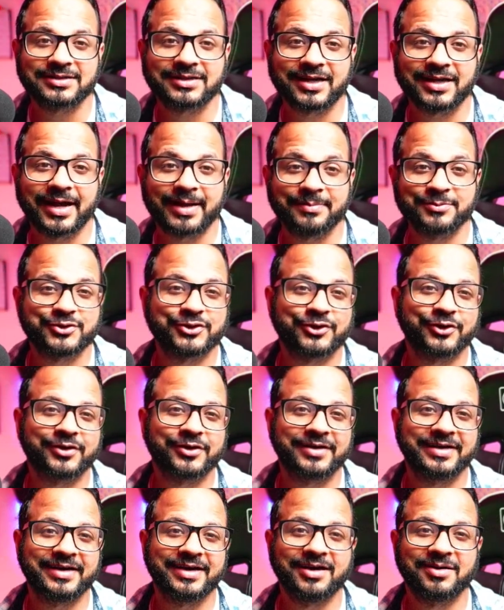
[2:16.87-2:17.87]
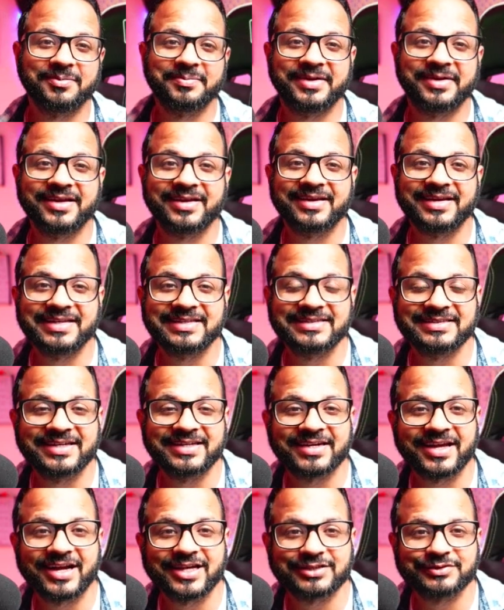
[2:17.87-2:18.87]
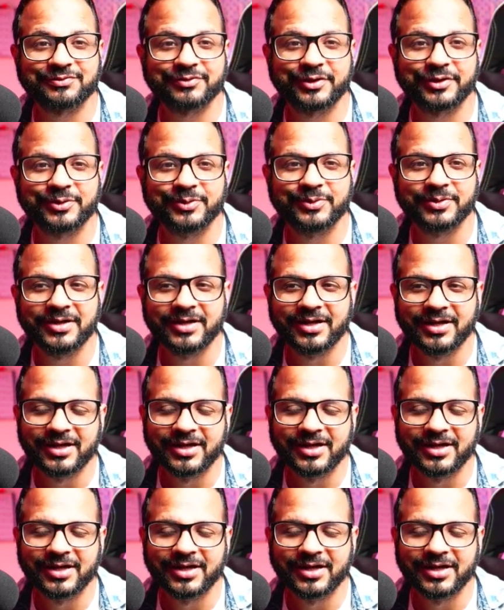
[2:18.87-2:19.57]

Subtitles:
I'm sure it will be an easier task for you.